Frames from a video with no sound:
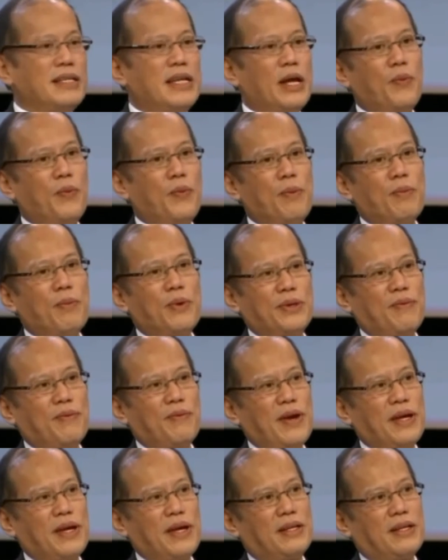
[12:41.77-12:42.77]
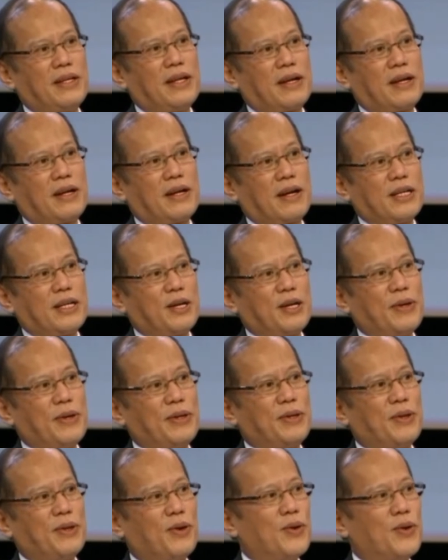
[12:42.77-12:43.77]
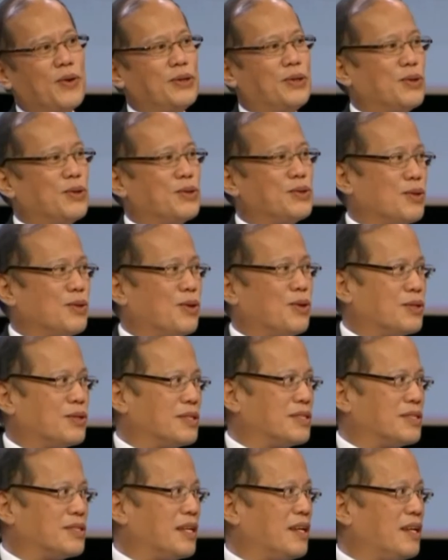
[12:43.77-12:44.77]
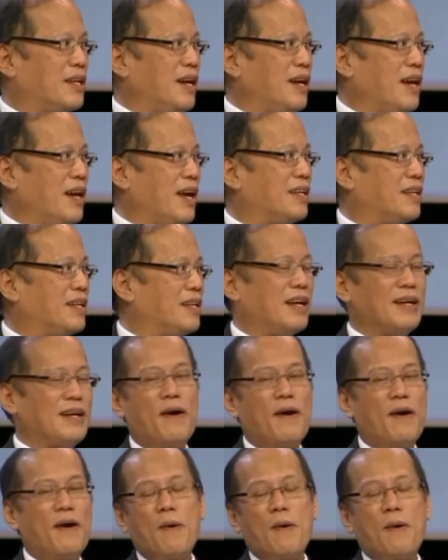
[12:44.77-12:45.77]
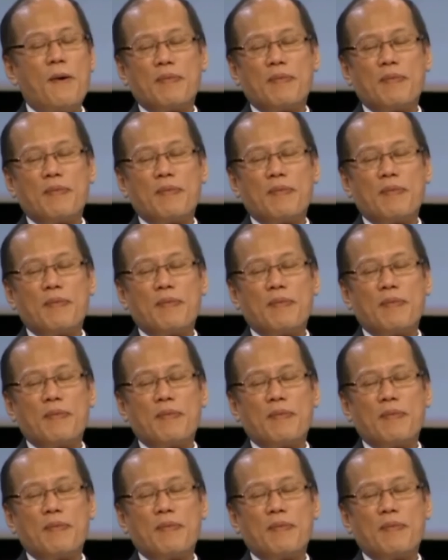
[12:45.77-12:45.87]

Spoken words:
Then we motivated our countrymen to go into those courses that really had a